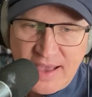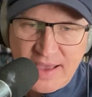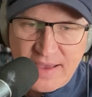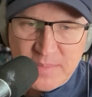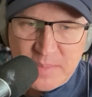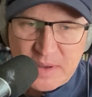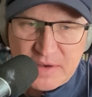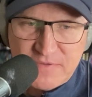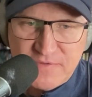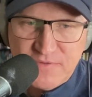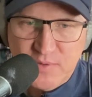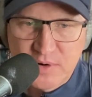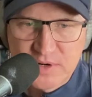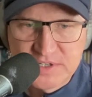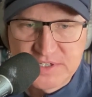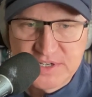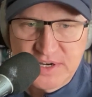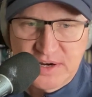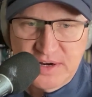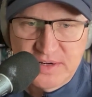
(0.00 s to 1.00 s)
am at 4
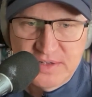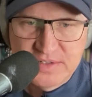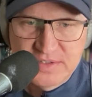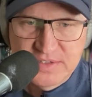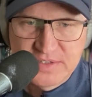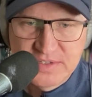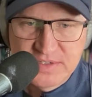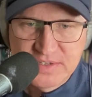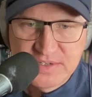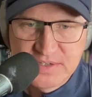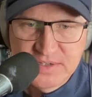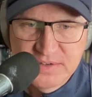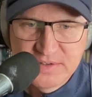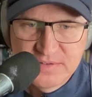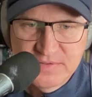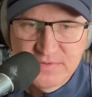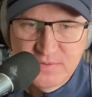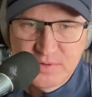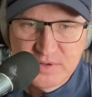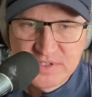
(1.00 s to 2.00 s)
stars.
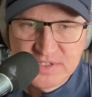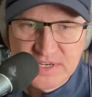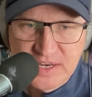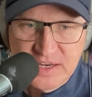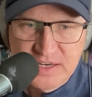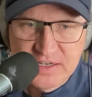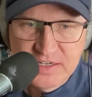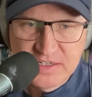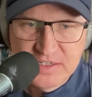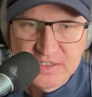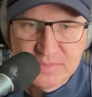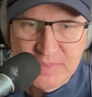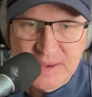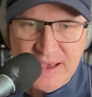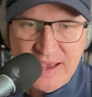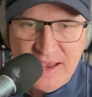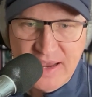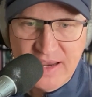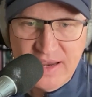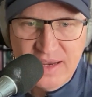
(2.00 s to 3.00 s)
4 stars
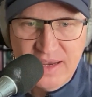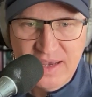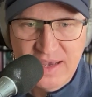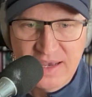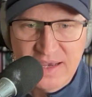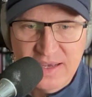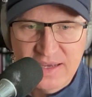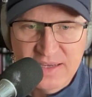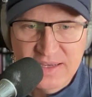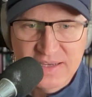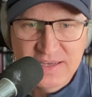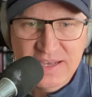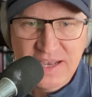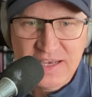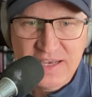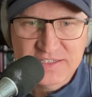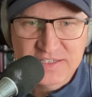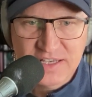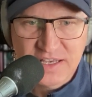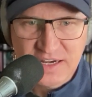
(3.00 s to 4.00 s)
by
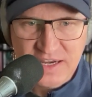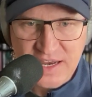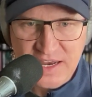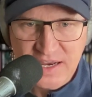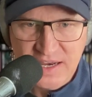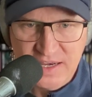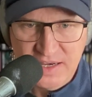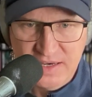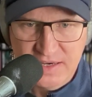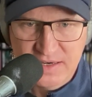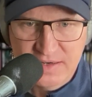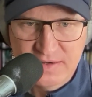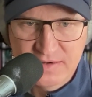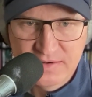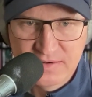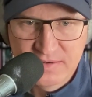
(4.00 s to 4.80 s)
Casarin.